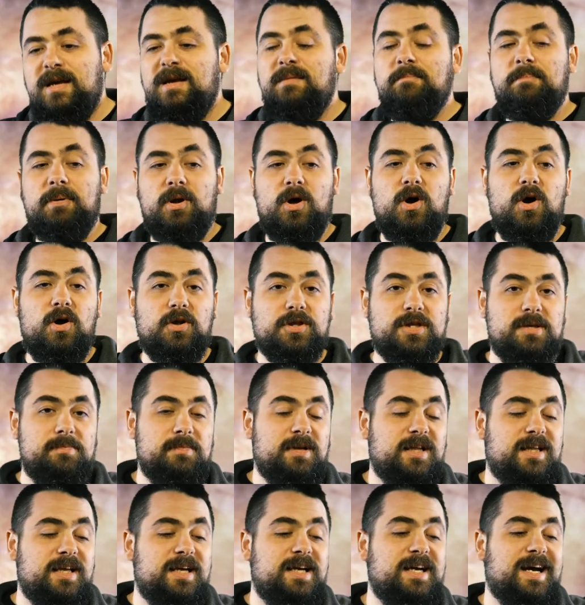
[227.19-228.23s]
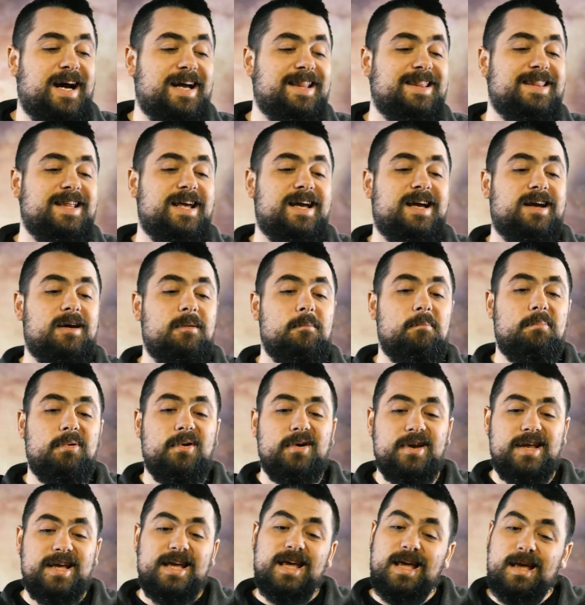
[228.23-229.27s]
But ultimately, I think
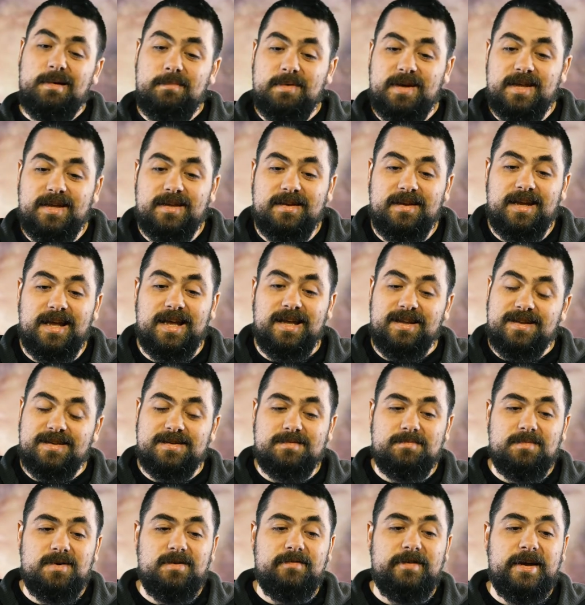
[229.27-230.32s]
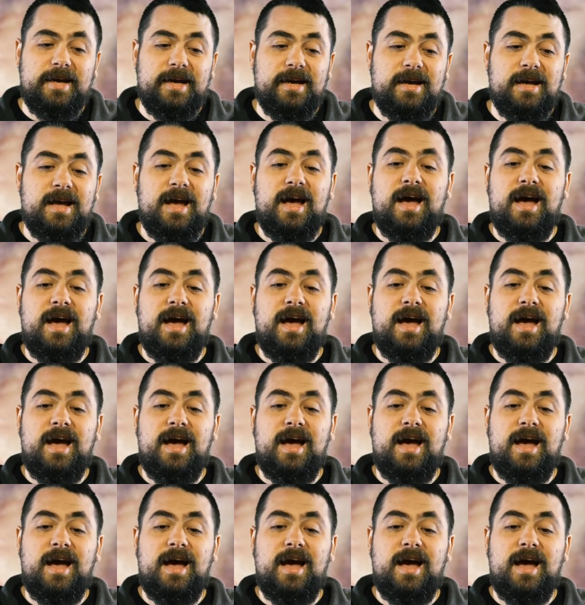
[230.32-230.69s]
putting him in this movie,